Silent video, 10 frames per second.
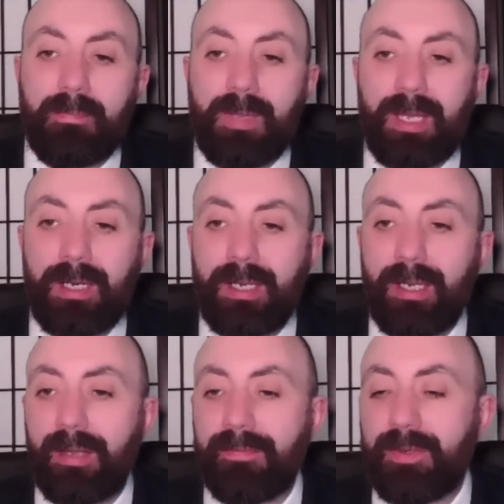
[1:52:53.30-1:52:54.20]

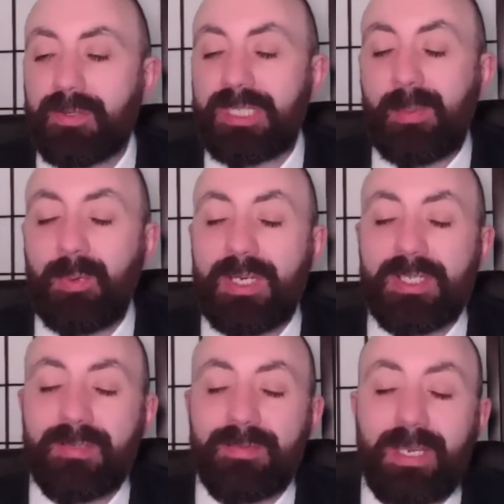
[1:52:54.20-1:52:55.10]
a few
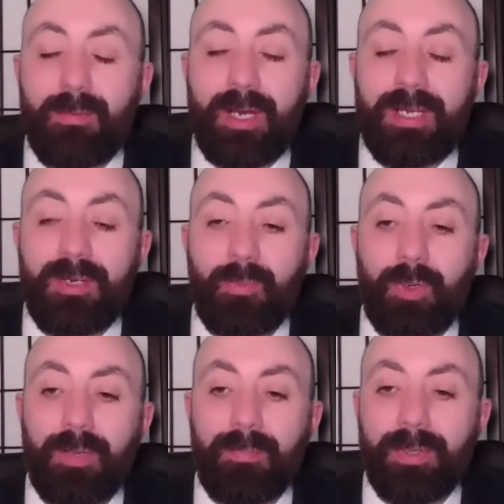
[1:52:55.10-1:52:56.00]
summaries of the Iranian
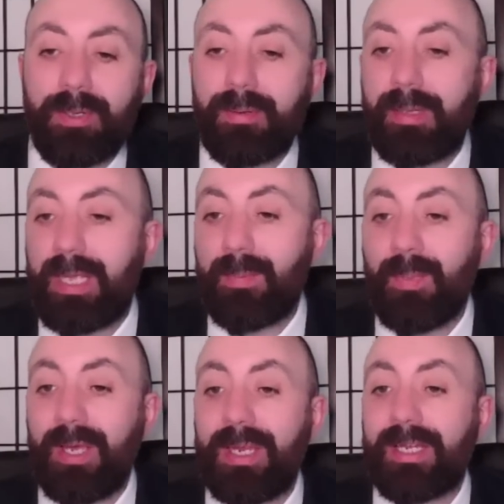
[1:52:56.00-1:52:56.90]
one, but it
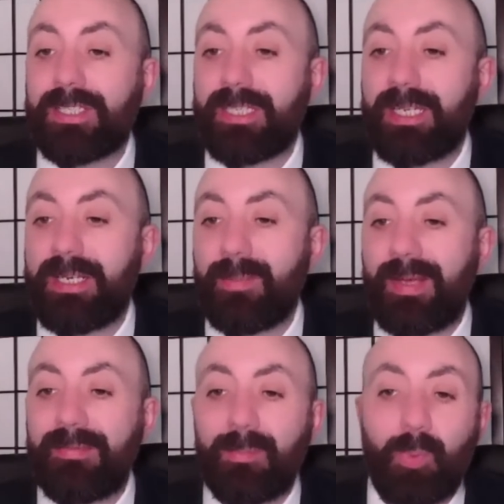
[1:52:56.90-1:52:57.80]
might actually end up
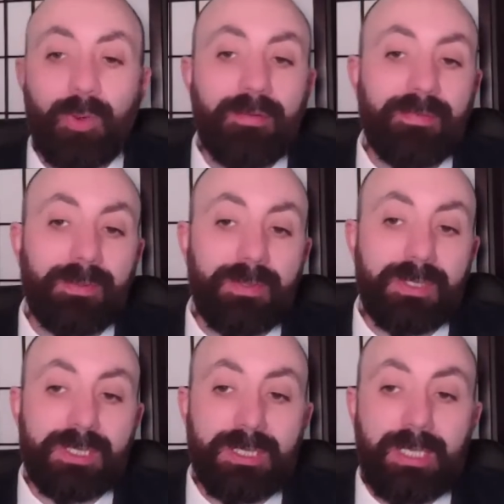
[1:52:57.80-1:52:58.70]
having more
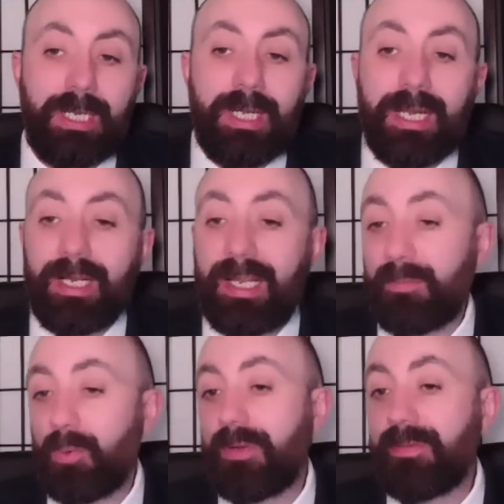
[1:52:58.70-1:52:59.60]
influence. It'll have
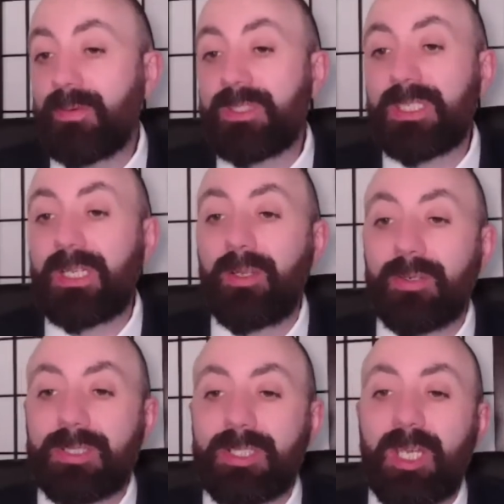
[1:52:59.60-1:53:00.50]
more influence in the
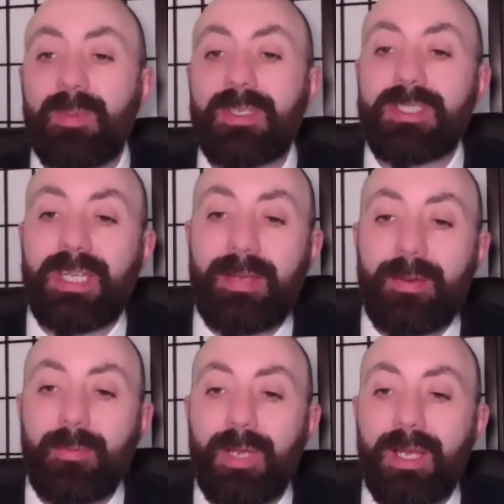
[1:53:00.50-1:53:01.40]
long term as to how
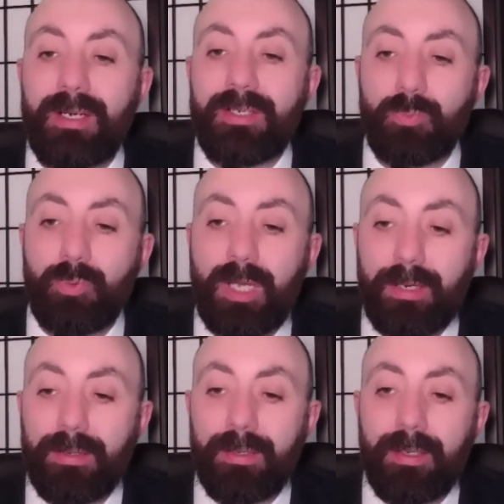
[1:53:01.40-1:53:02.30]
Iran is
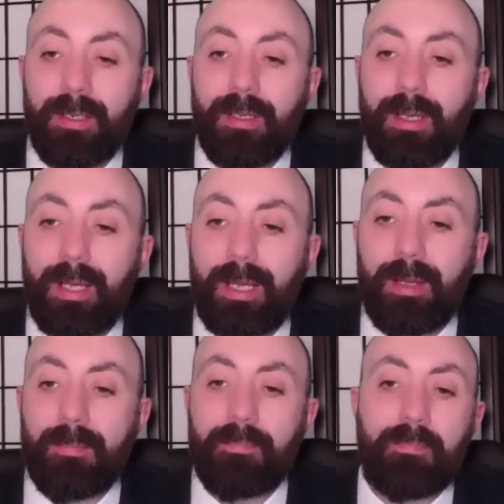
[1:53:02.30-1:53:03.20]
run,
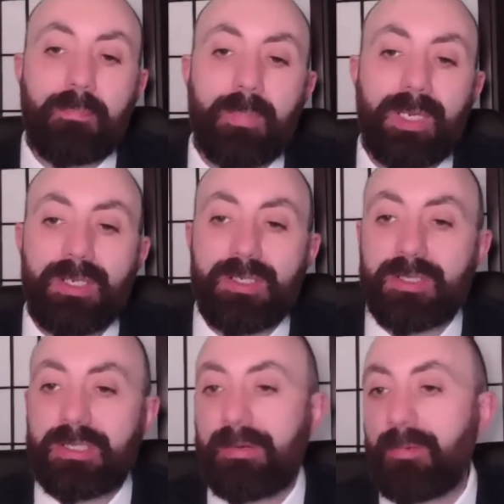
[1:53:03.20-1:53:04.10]

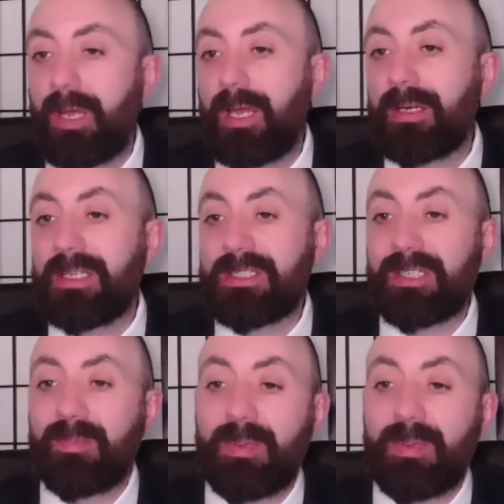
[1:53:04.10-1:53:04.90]
because Iran is going to be